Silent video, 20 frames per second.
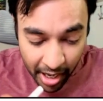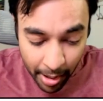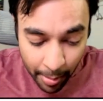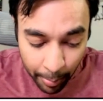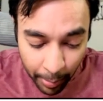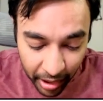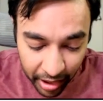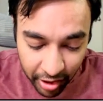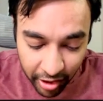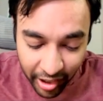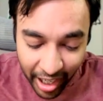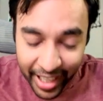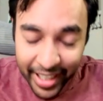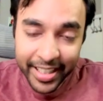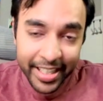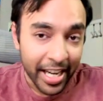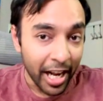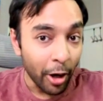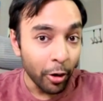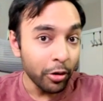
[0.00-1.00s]
But right
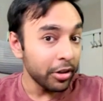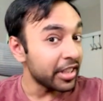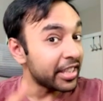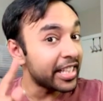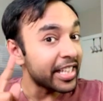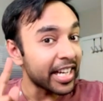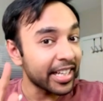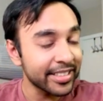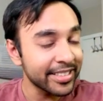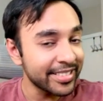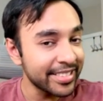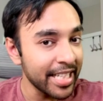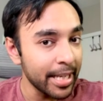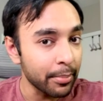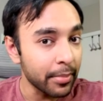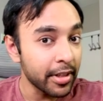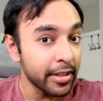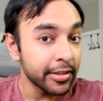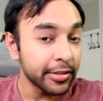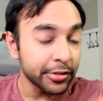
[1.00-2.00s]
now they are the same.
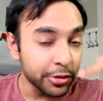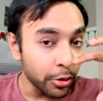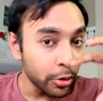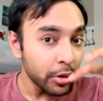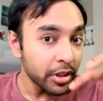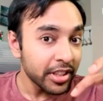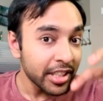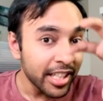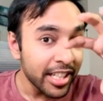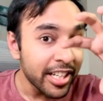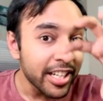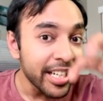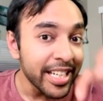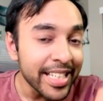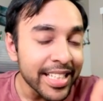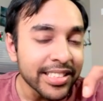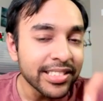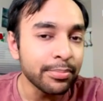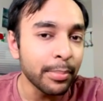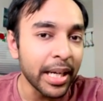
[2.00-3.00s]
So the tree
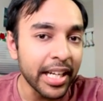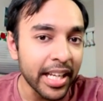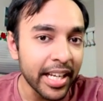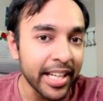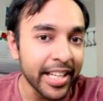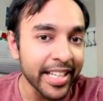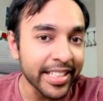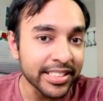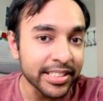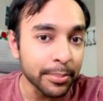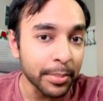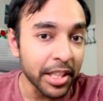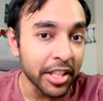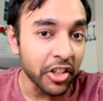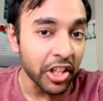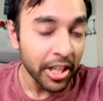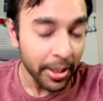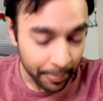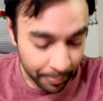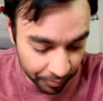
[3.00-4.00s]
is maintaining its
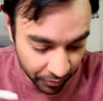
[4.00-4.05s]
symmetry.